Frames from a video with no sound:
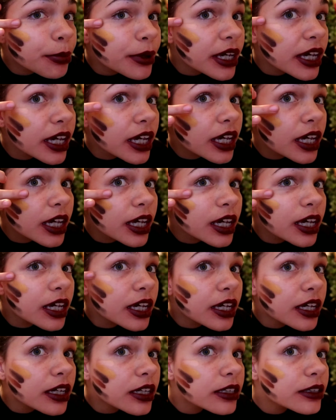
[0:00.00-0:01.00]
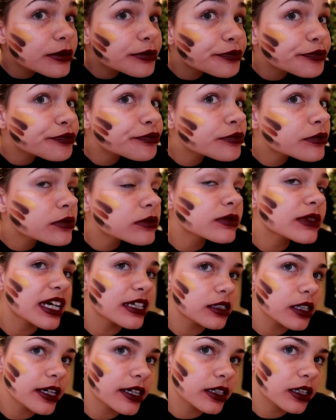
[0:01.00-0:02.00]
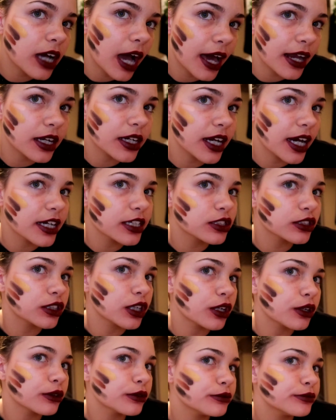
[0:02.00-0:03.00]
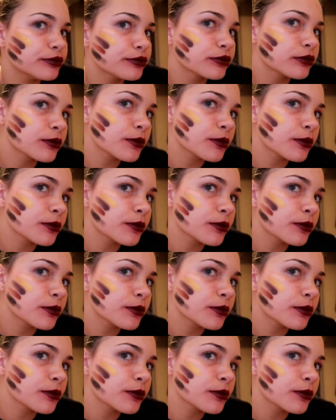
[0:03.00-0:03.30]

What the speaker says: Bim. That's like kind of nice though.